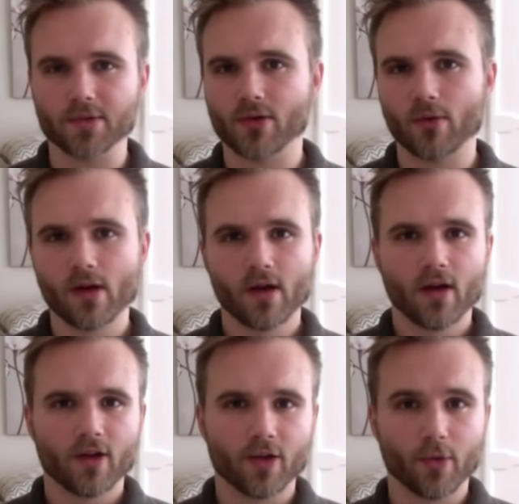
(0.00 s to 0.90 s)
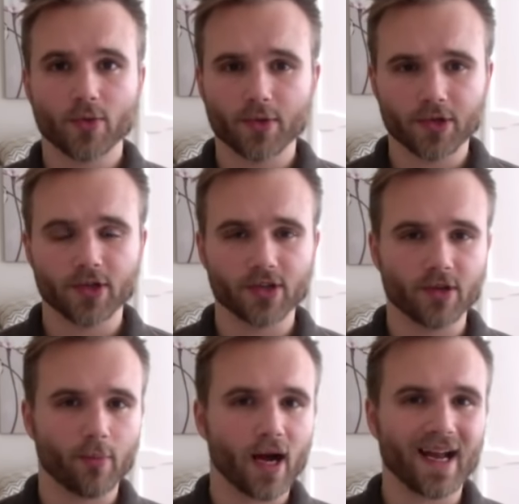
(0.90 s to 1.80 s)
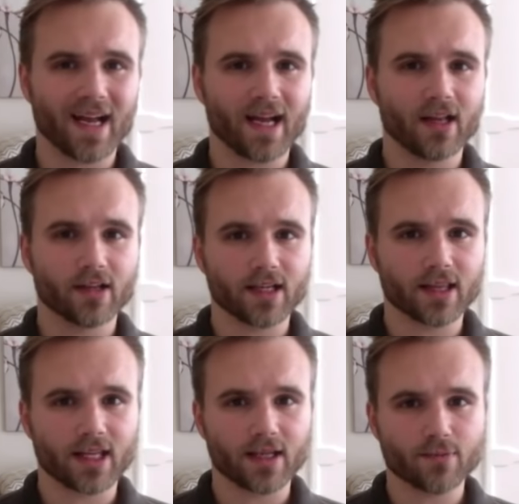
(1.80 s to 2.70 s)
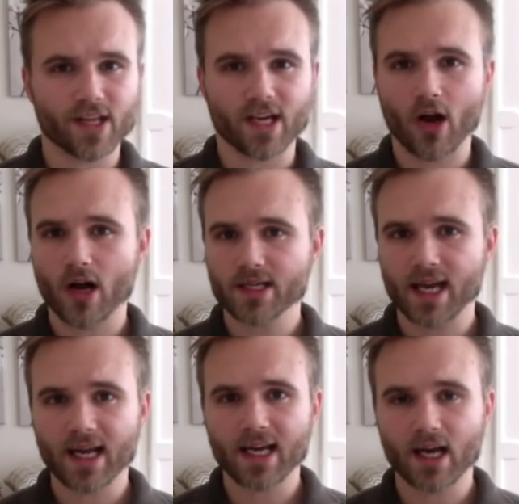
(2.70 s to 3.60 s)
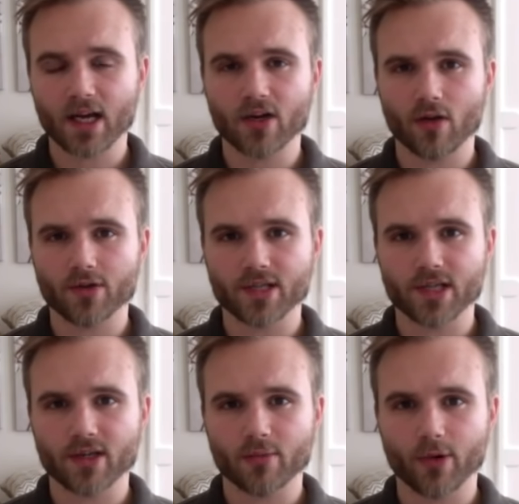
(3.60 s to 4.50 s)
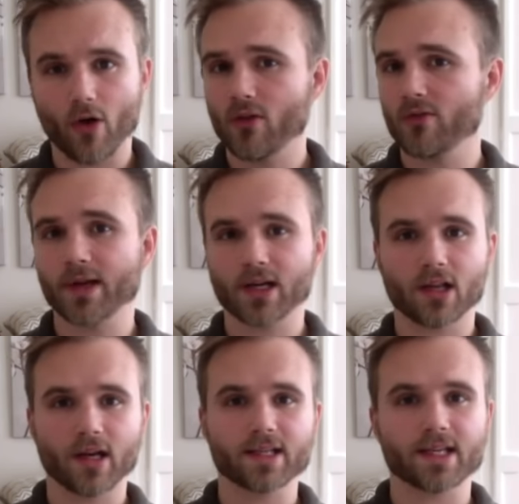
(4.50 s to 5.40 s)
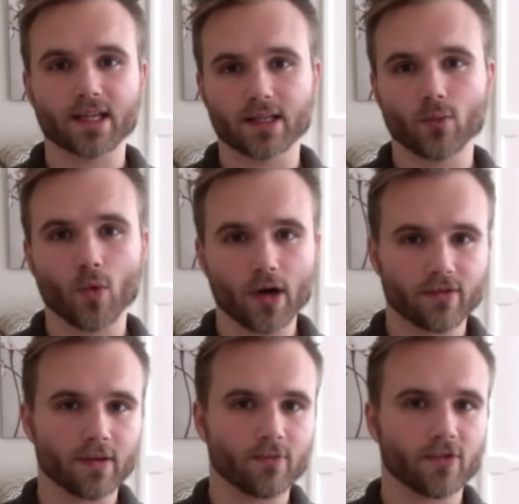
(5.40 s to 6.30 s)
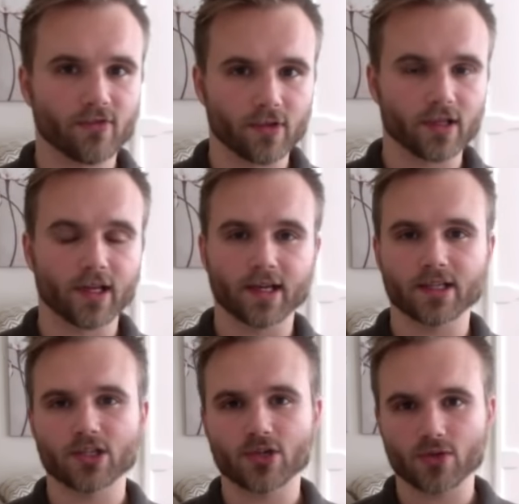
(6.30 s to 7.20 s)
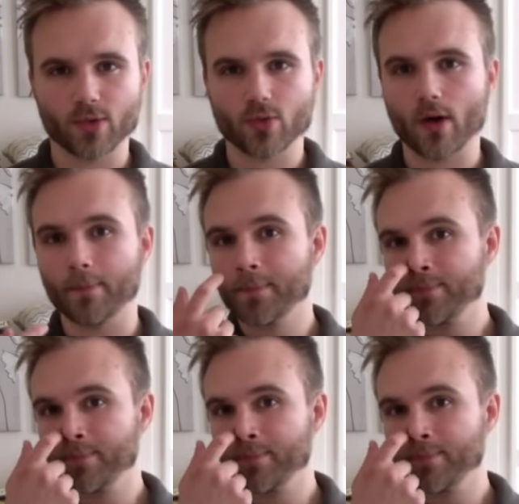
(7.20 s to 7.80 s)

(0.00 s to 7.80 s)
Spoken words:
So They're both really good. They're by Elegant Themes. They cost $89 a year, but all of my clients get one of them for free. They get to choose which one.